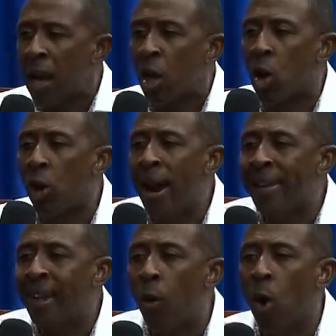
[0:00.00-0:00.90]

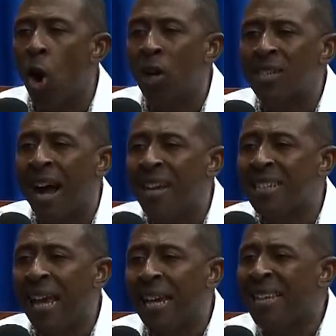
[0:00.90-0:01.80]
Greater works has
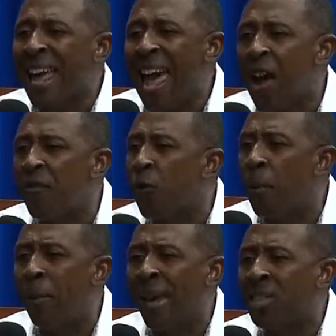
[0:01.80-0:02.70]
hit every
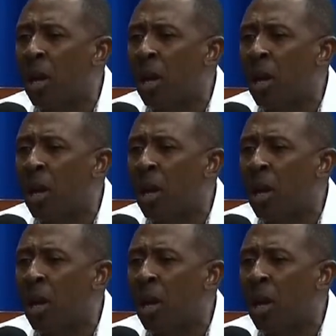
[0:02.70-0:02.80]
major